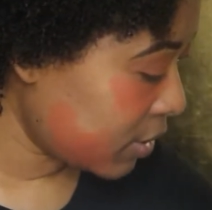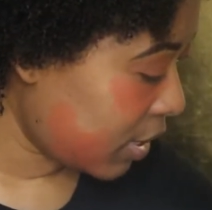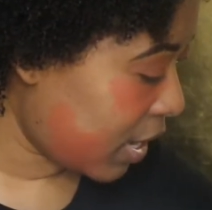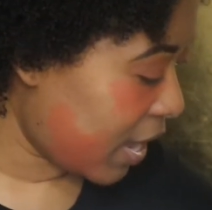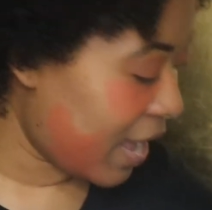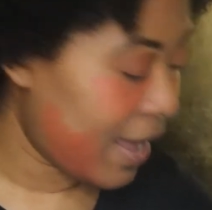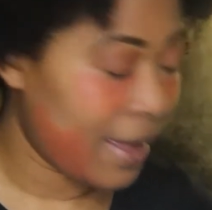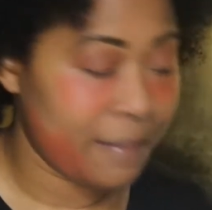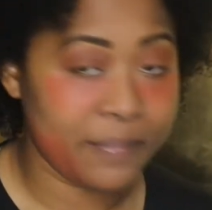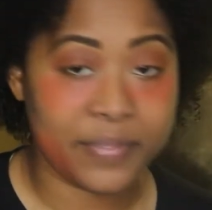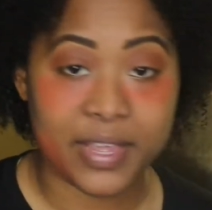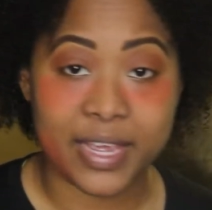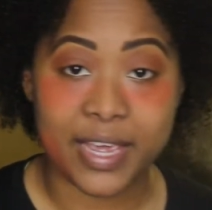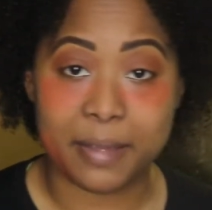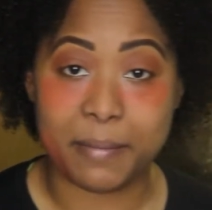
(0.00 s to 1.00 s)
I'm
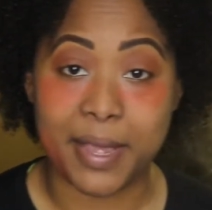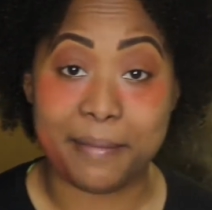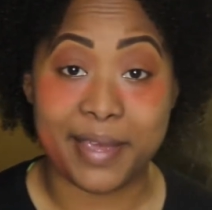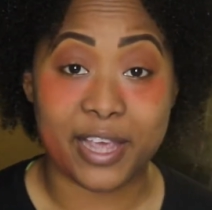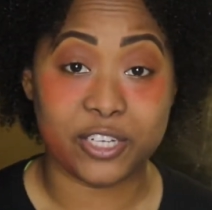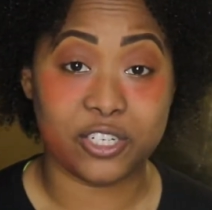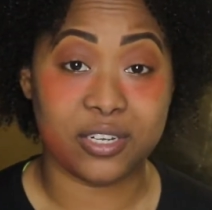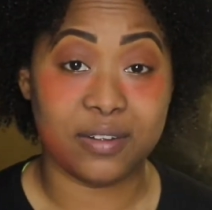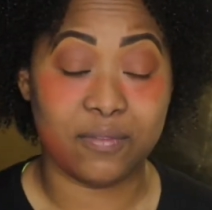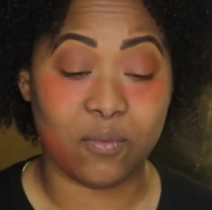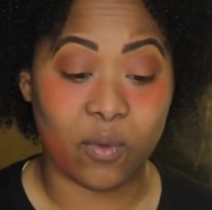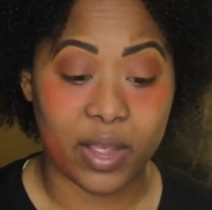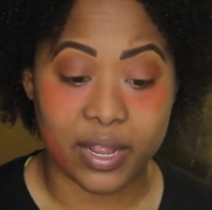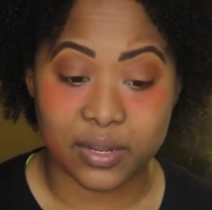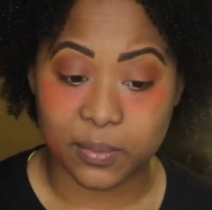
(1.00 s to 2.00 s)
thinking maybe I should have
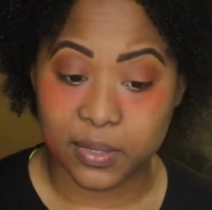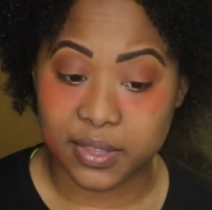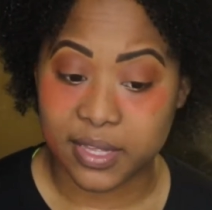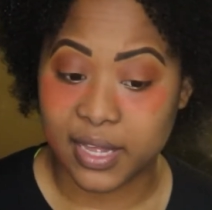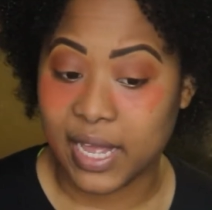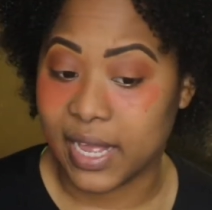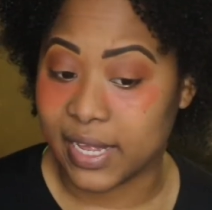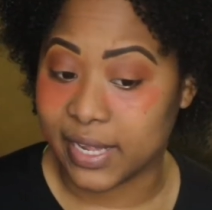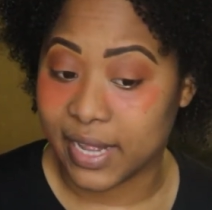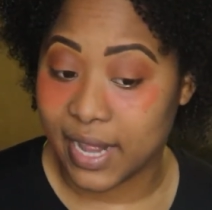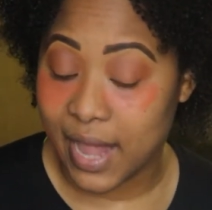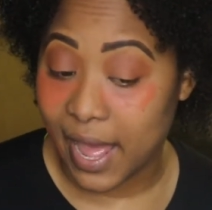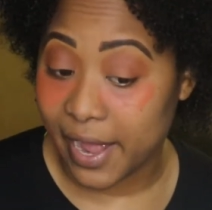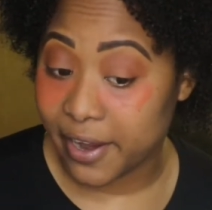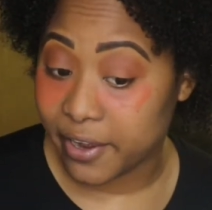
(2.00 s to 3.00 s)
went with a
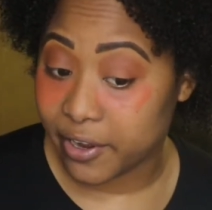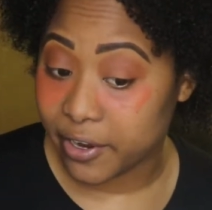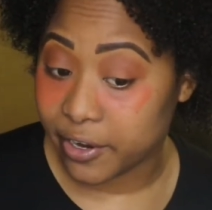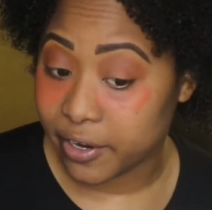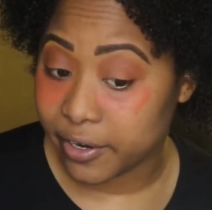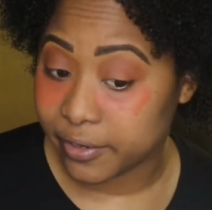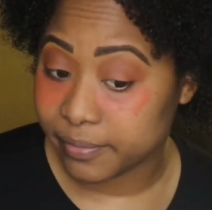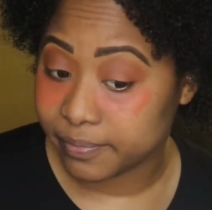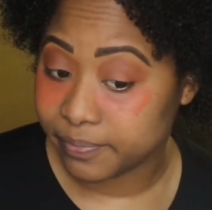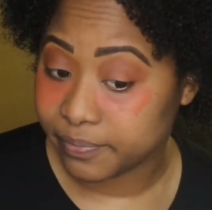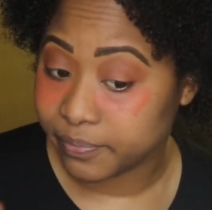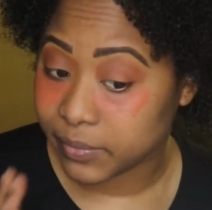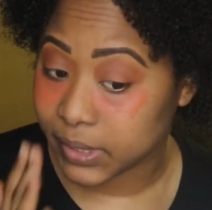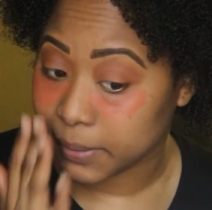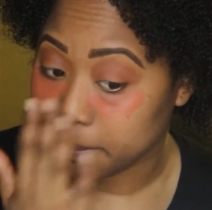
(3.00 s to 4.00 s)
lighter
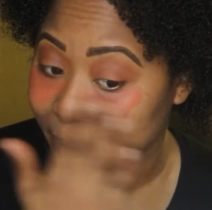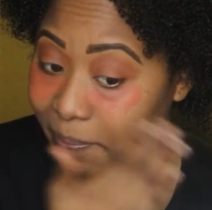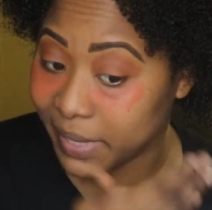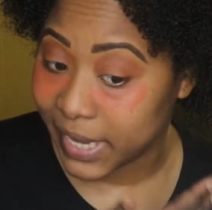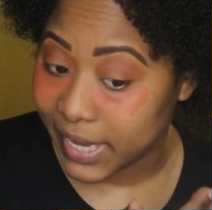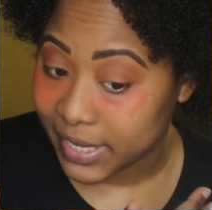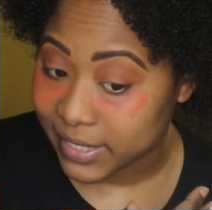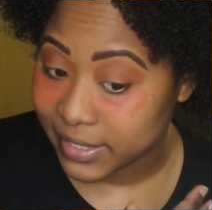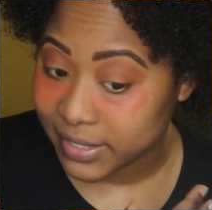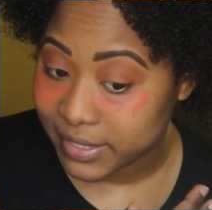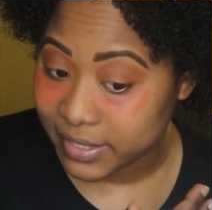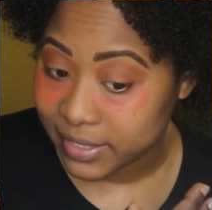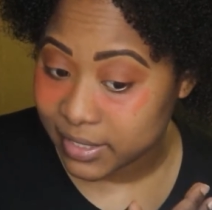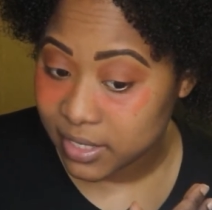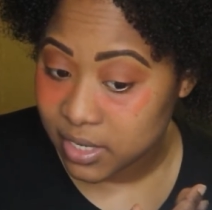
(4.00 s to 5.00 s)

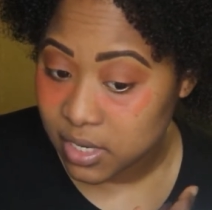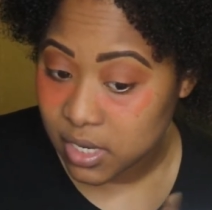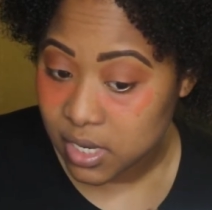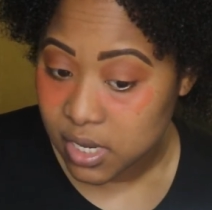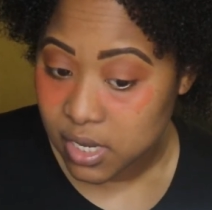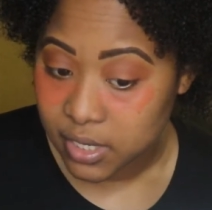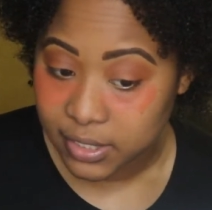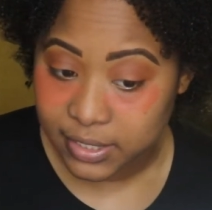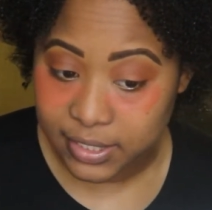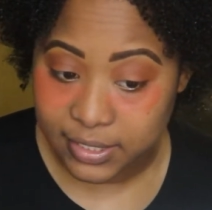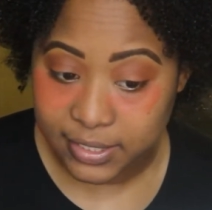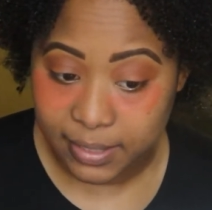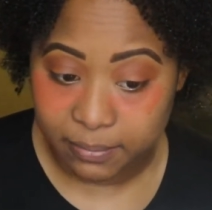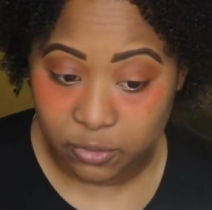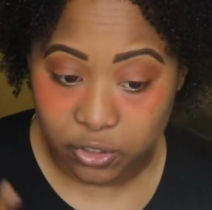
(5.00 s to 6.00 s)
base
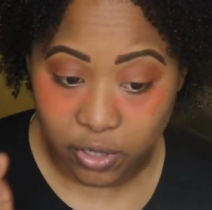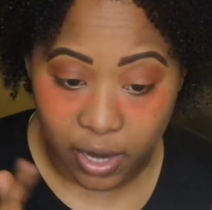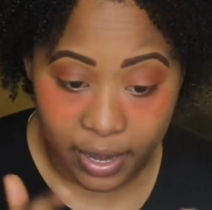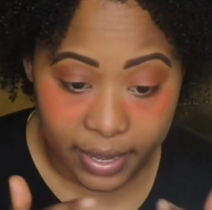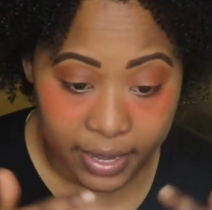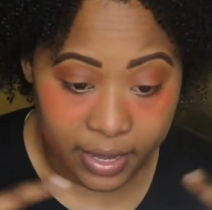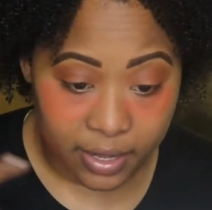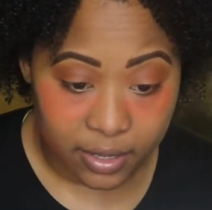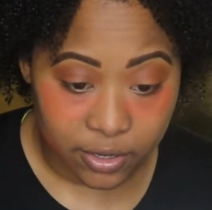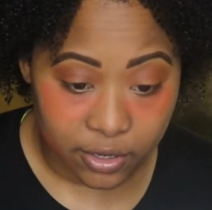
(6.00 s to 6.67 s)
since I'm trying,